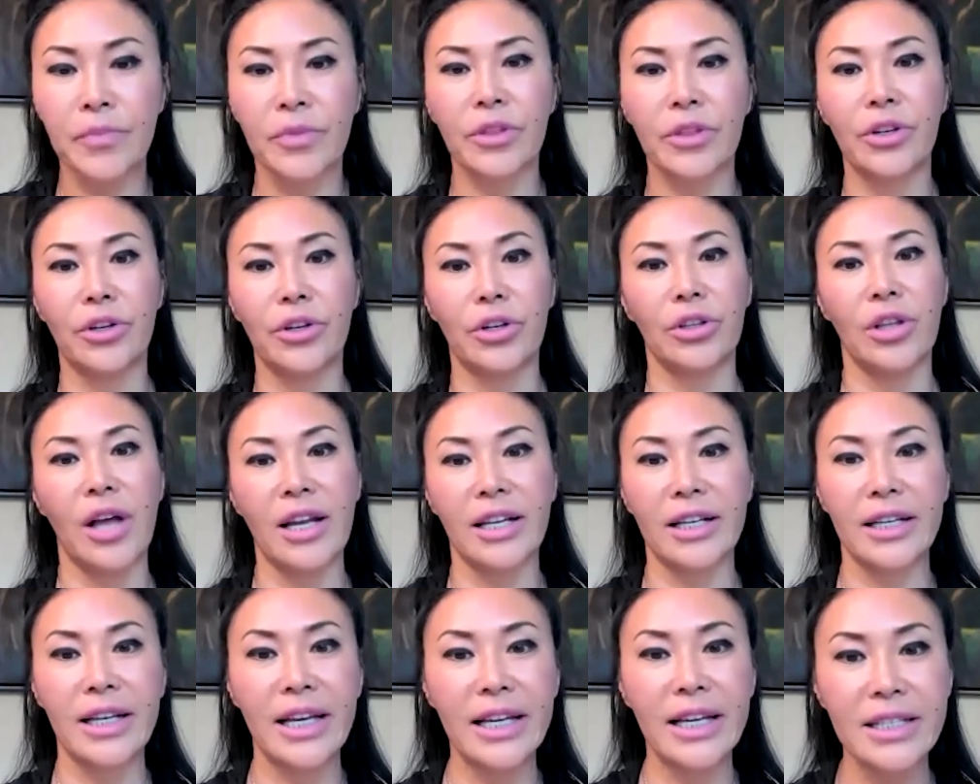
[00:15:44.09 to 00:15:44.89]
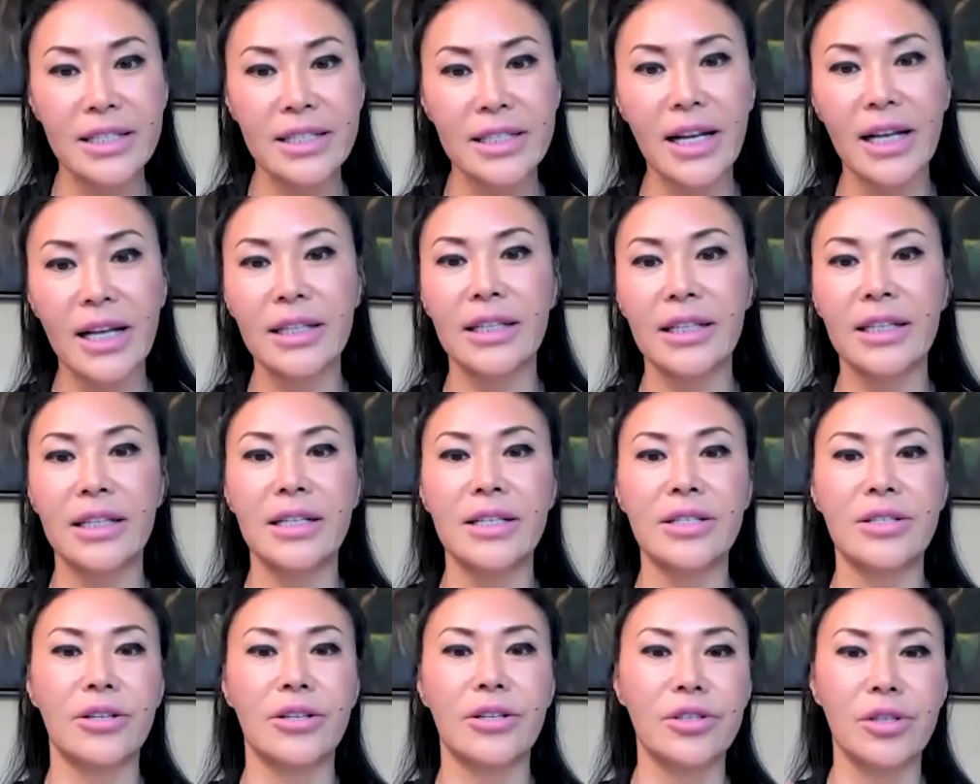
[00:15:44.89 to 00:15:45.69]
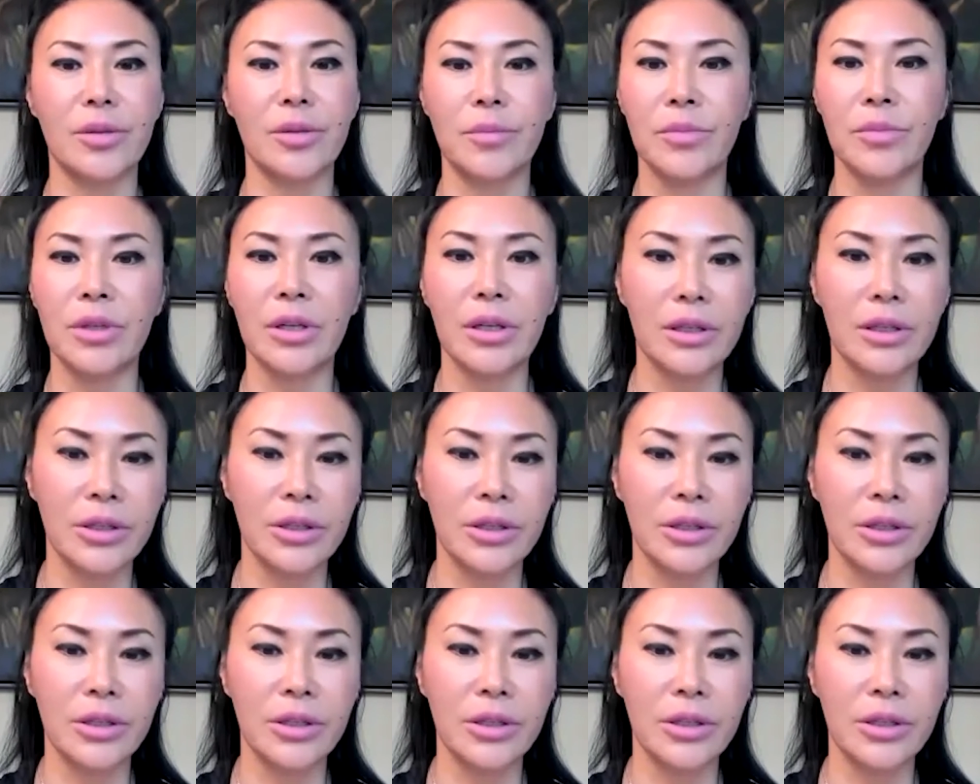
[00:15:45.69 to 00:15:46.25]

There are a lot of case studies. There's some,